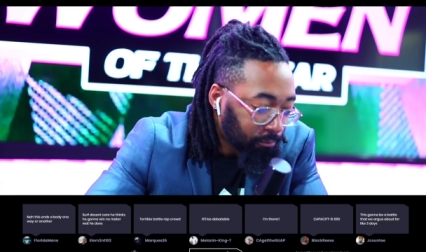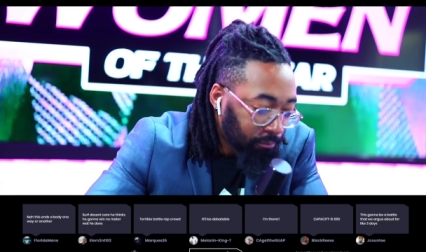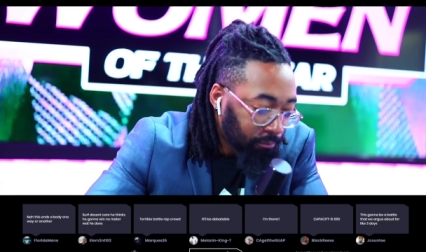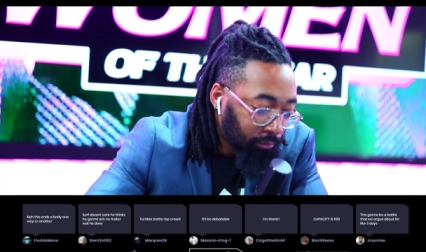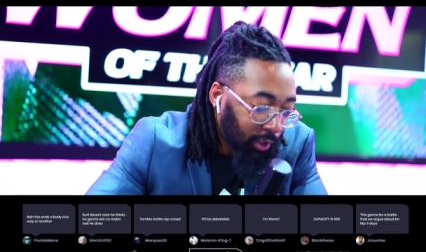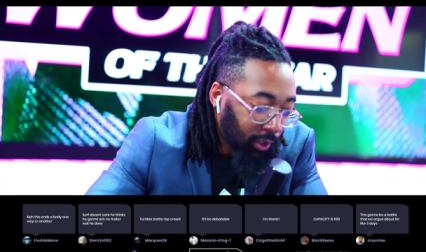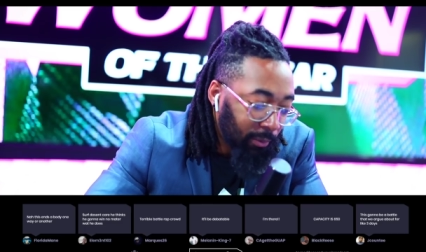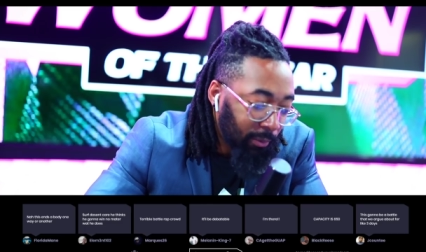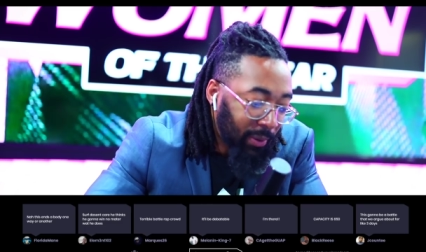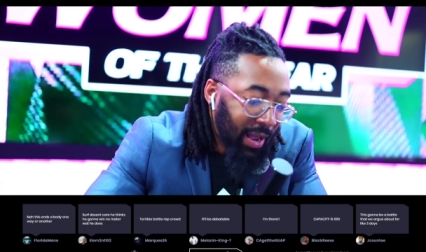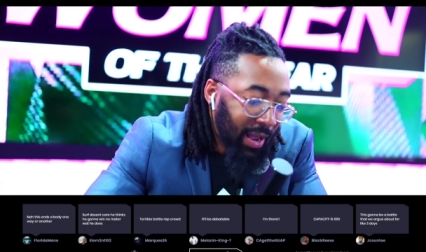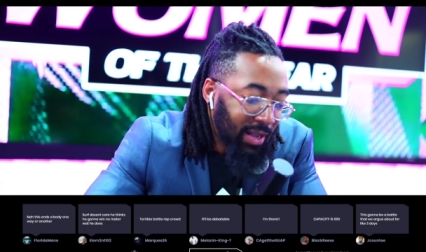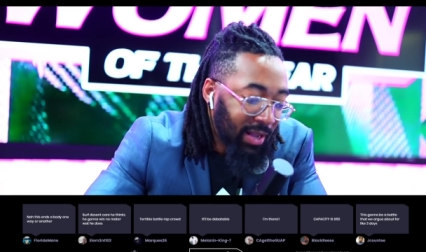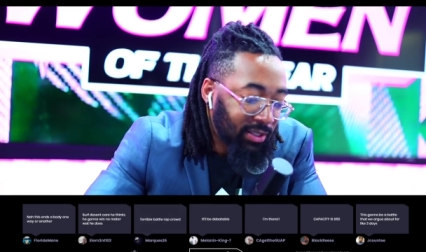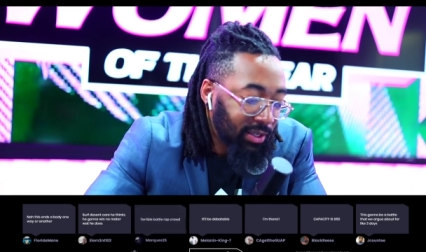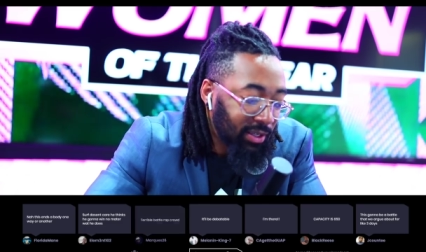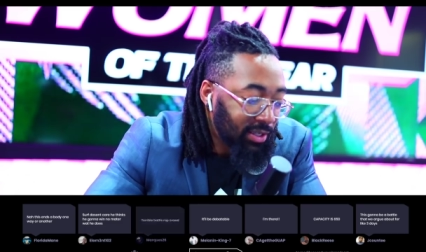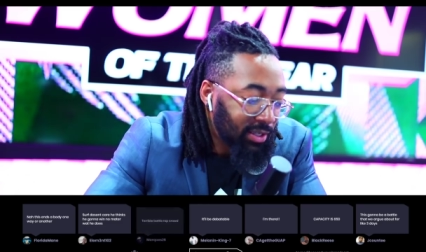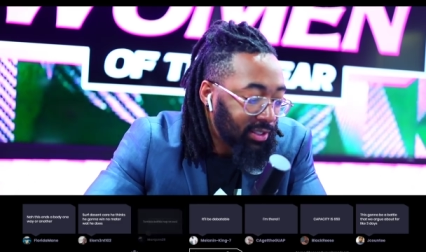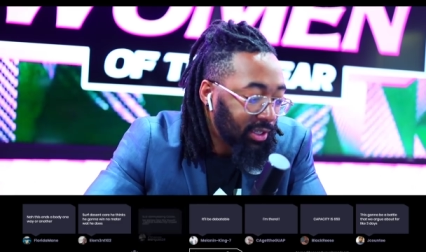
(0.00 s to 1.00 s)

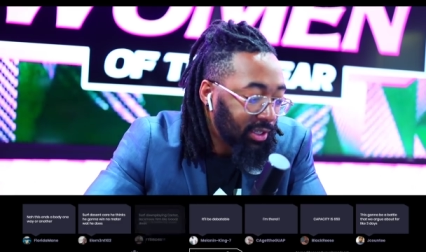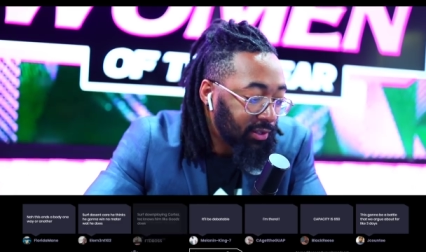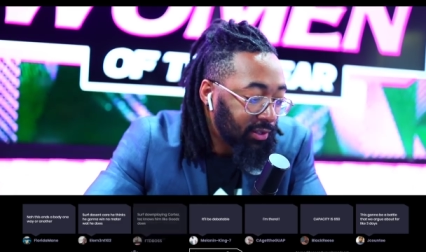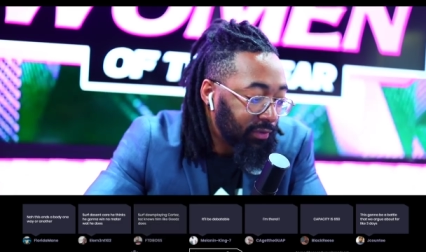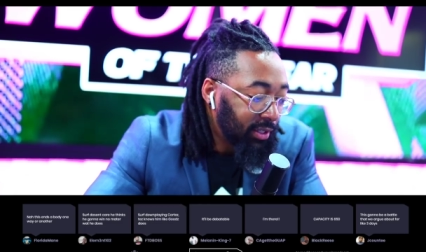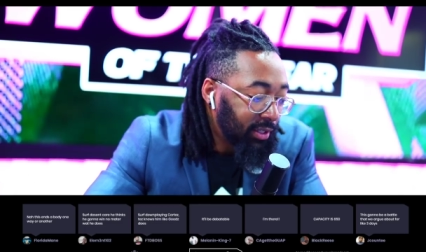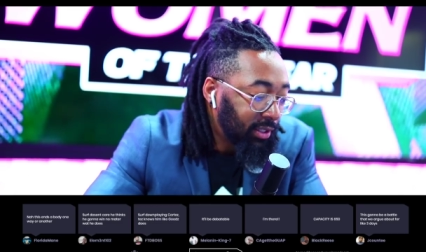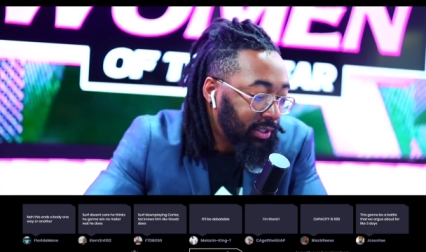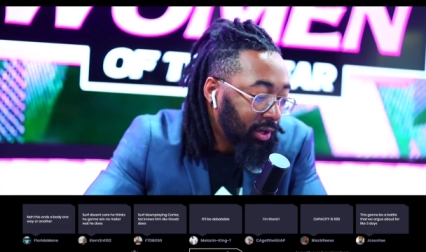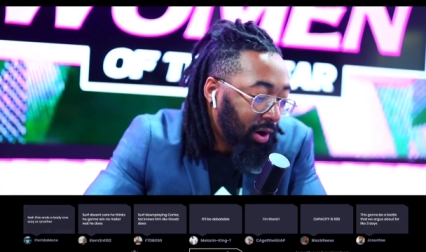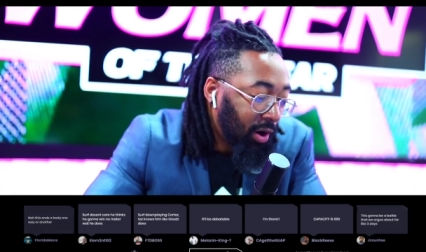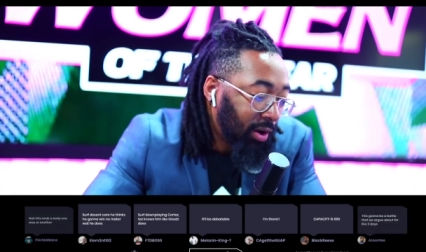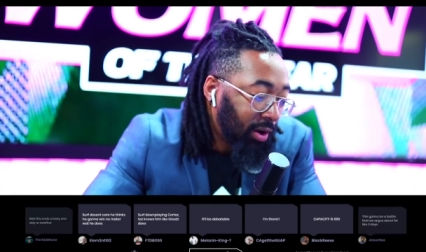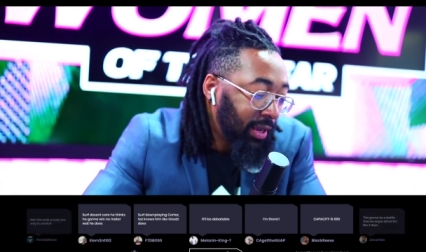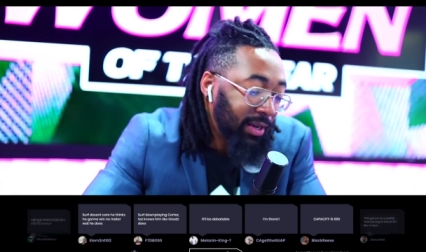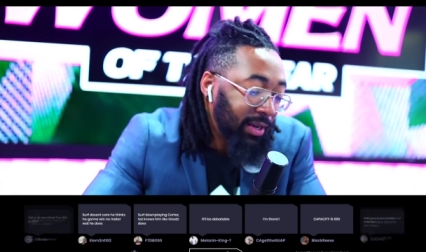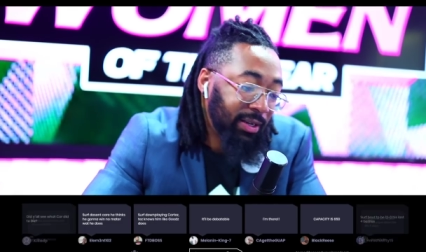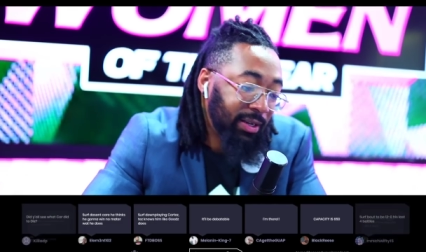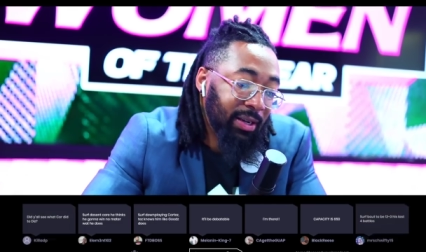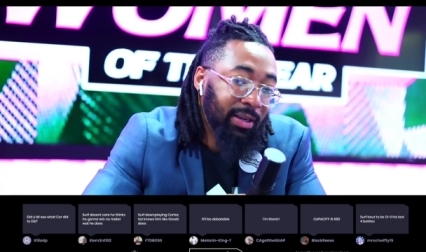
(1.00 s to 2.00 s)
capacity is 650. All
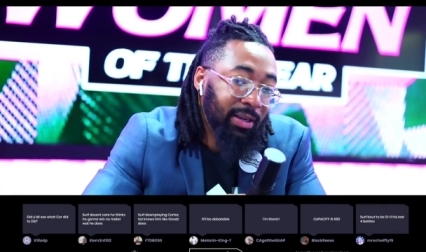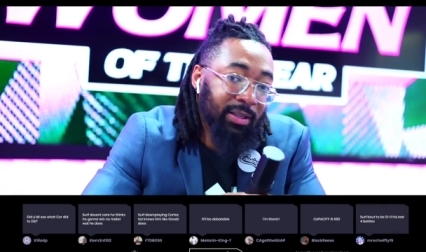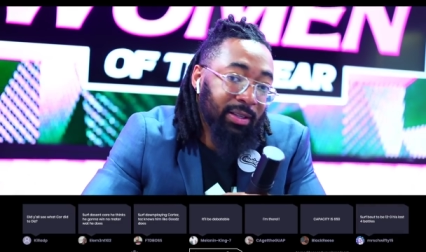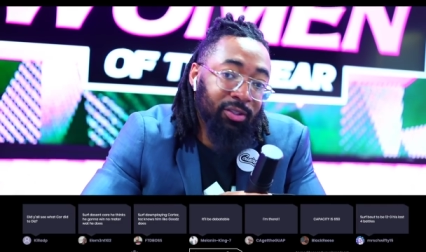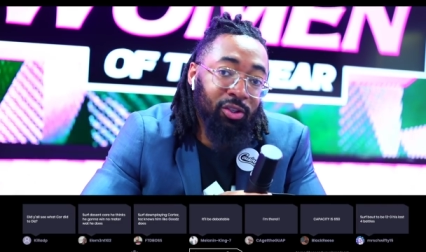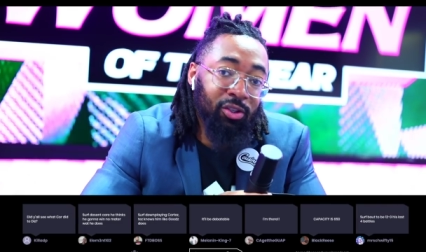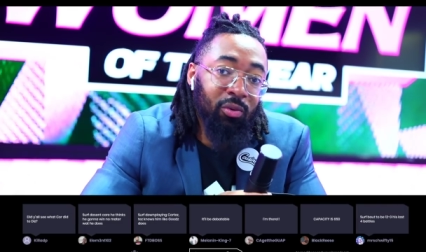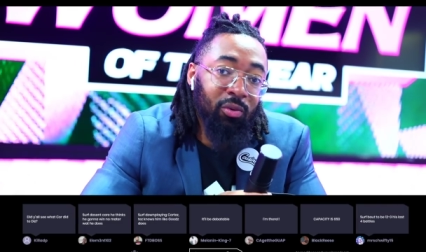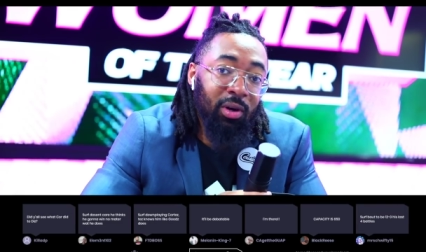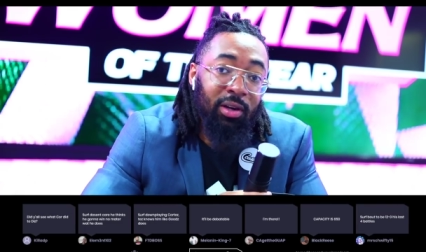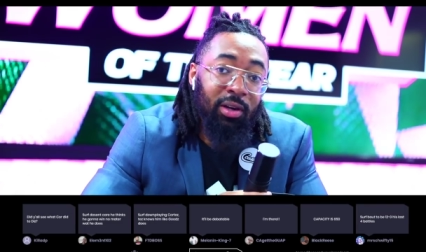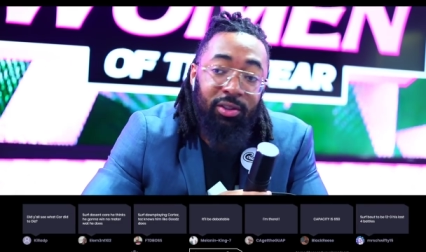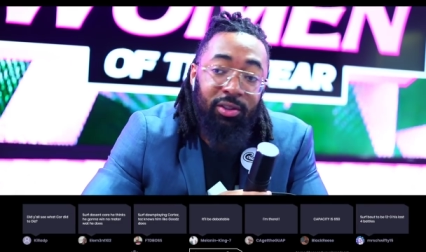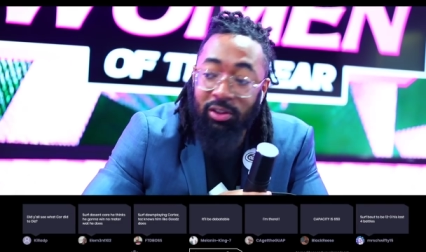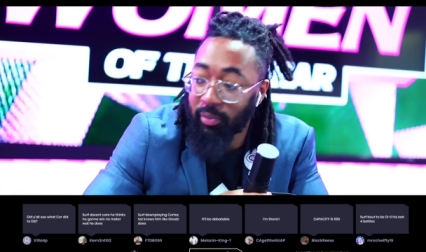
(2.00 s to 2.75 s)
they need is 200.